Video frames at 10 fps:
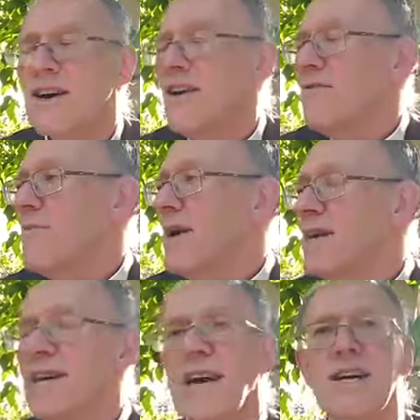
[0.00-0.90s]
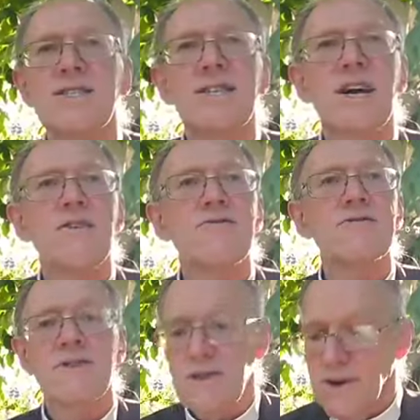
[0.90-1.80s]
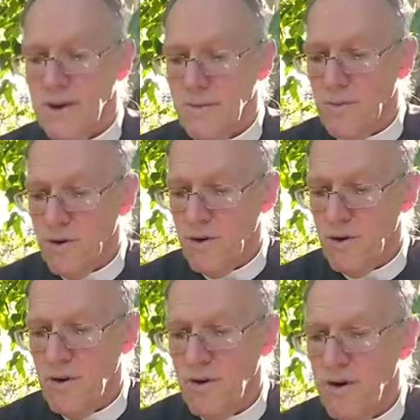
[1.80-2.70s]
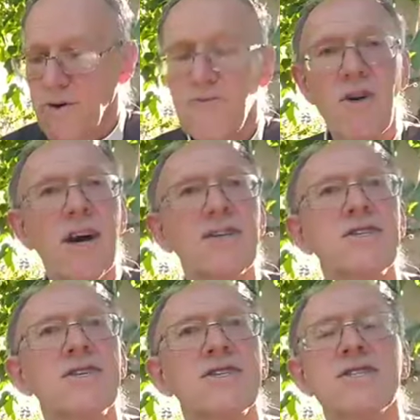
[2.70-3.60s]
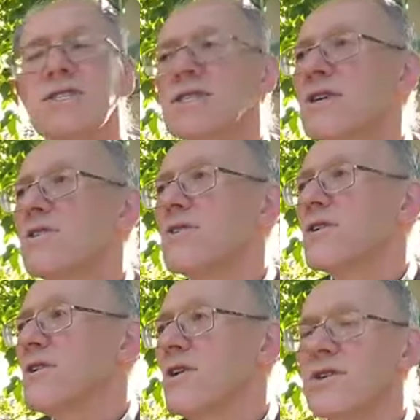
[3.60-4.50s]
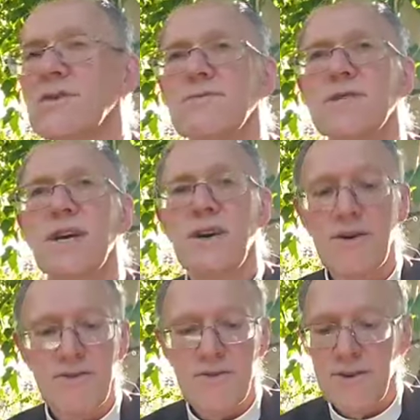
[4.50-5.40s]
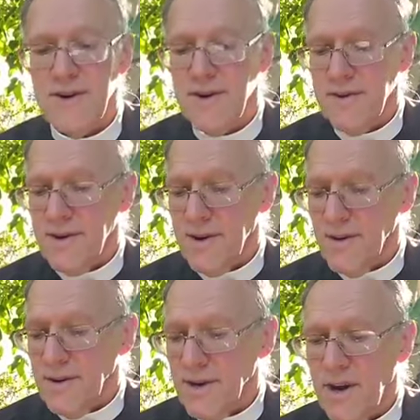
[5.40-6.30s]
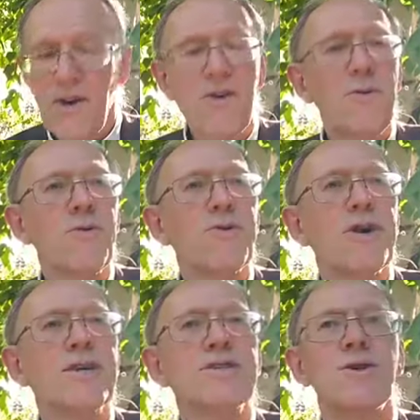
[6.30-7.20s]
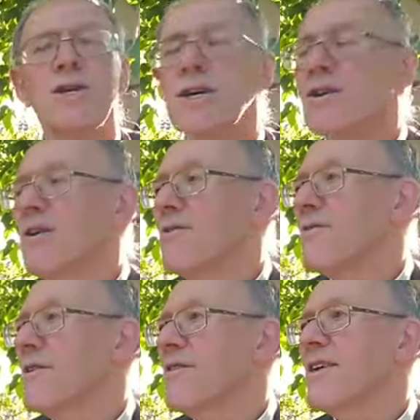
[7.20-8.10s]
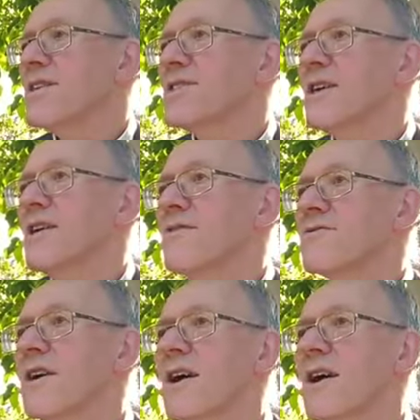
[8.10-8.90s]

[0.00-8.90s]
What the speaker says: of making ourselves more righteous than God himself. A horrible thing to think of ourselves.